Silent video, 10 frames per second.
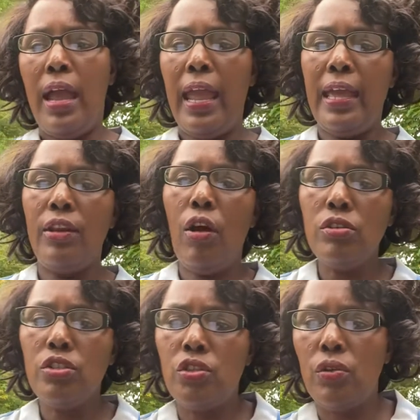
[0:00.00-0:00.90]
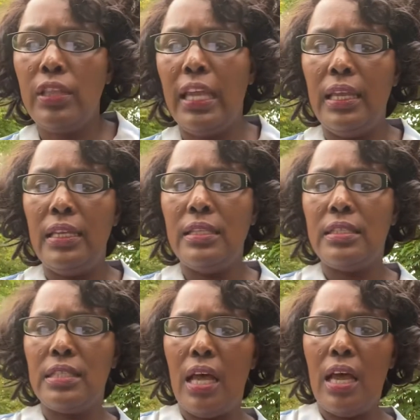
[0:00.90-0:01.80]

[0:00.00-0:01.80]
And also there is